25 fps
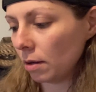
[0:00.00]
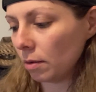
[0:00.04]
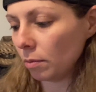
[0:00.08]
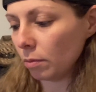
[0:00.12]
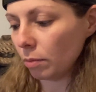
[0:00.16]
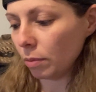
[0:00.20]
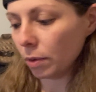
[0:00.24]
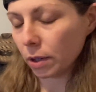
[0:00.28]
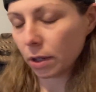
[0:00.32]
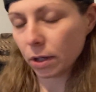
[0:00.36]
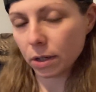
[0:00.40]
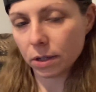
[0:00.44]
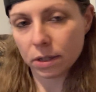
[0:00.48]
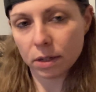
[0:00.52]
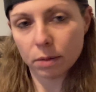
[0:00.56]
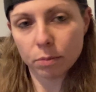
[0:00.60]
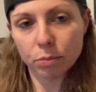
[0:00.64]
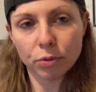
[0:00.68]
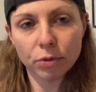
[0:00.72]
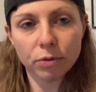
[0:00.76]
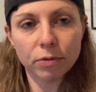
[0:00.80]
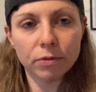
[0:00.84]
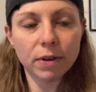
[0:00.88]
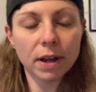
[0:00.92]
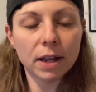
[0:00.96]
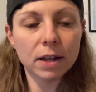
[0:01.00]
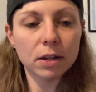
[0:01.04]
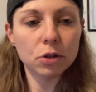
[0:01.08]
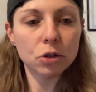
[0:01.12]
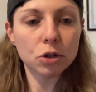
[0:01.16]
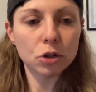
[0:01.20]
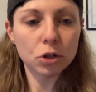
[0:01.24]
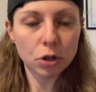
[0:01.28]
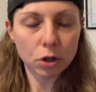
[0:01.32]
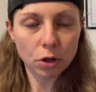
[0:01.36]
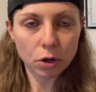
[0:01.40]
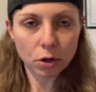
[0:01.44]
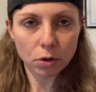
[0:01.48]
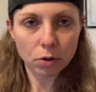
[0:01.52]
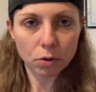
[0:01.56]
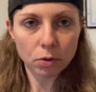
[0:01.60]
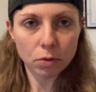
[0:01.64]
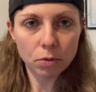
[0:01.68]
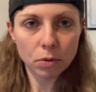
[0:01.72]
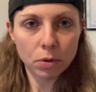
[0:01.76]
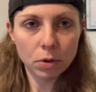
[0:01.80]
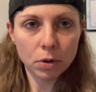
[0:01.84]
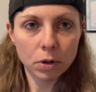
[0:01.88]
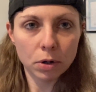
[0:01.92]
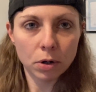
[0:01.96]
because it prevents
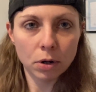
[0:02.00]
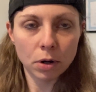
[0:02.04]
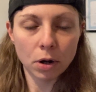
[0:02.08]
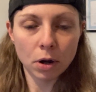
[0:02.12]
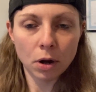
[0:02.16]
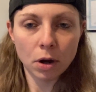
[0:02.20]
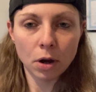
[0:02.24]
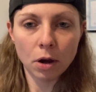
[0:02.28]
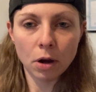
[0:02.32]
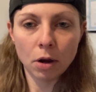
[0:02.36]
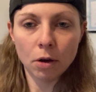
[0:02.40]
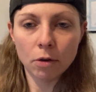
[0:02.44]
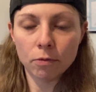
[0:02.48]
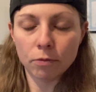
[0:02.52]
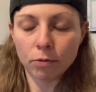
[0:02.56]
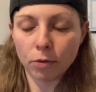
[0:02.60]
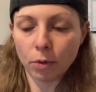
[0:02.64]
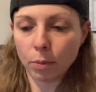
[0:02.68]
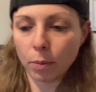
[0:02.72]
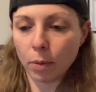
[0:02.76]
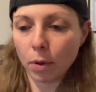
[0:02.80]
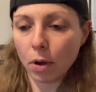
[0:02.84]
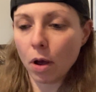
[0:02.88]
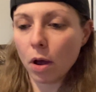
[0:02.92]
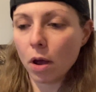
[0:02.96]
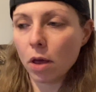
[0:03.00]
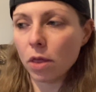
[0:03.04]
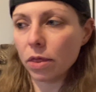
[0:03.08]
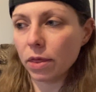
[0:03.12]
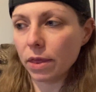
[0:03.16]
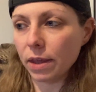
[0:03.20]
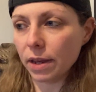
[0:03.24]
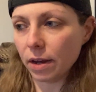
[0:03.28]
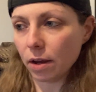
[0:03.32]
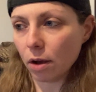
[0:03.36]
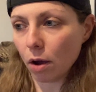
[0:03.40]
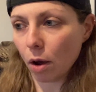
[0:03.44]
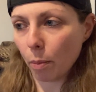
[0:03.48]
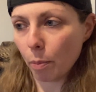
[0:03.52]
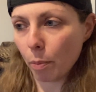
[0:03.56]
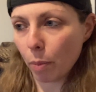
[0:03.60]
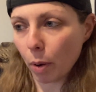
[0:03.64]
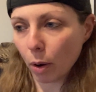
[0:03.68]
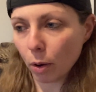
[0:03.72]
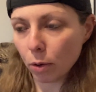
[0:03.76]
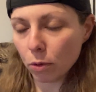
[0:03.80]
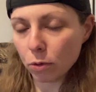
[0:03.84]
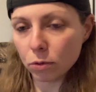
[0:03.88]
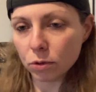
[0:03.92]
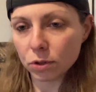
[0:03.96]
you from the
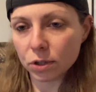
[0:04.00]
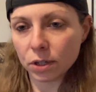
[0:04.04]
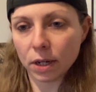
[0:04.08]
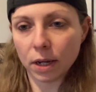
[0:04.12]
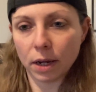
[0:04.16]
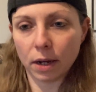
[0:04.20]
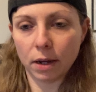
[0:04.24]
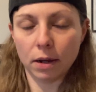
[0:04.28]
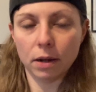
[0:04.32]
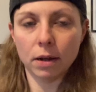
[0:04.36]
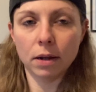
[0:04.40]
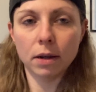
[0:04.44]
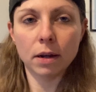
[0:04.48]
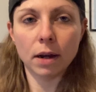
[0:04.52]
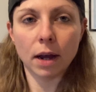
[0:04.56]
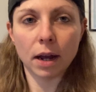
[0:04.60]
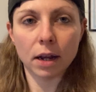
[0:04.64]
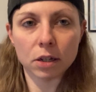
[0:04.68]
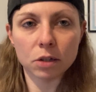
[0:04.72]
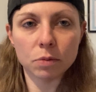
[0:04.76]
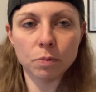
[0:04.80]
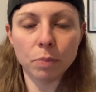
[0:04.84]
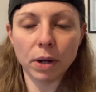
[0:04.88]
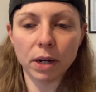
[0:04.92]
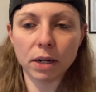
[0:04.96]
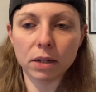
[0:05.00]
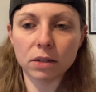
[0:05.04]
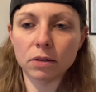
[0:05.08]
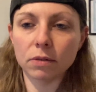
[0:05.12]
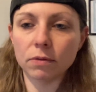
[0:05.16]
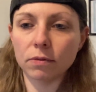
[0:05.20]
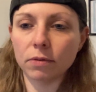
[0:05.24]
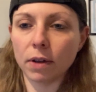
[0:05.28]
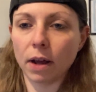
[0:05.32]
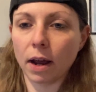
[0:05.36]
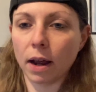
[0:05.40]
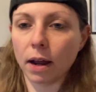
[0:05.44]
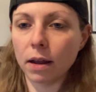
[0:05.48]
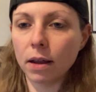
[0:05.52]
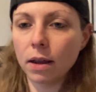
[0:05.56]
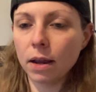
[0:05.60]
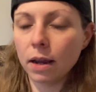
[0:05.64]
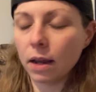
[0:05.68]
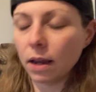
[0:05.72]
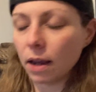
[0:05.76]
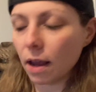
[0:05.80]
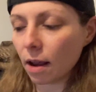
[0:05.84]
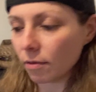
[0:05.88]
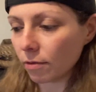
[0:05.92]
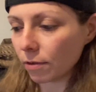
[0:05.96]
opposing aspects of that.
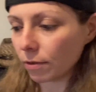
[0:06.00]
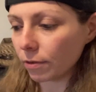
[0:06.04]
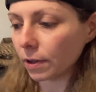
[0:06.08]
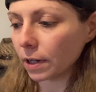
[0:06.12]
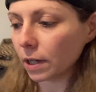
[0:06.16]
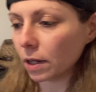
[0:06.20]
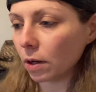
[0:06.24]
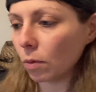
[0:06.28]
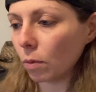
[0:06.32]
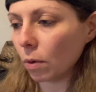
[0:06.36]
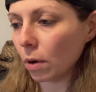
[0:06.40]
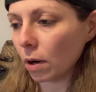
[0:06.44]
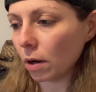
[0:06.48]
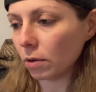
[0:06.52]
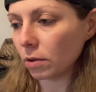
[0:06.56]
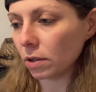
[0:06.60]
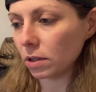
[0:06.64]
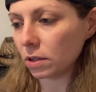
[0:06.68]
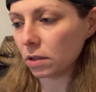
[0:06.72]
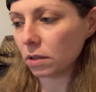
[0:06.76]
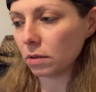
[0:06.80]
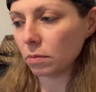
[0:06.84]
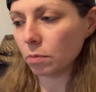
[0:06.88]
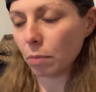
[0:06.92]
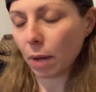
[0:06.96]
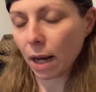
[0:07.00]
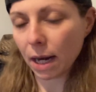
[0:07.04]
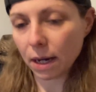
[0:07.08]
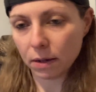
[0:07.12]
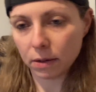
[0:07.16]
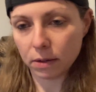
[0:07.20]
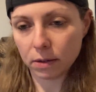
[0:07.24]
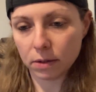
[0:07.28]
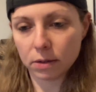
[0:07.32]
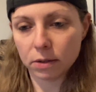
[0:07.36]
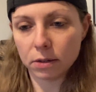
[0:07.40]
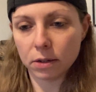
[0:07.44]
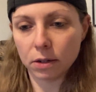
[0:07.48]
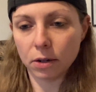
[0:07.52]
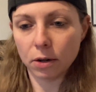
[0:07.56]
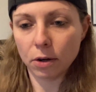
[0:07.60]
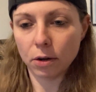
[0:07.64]
Everything in the world is balanced,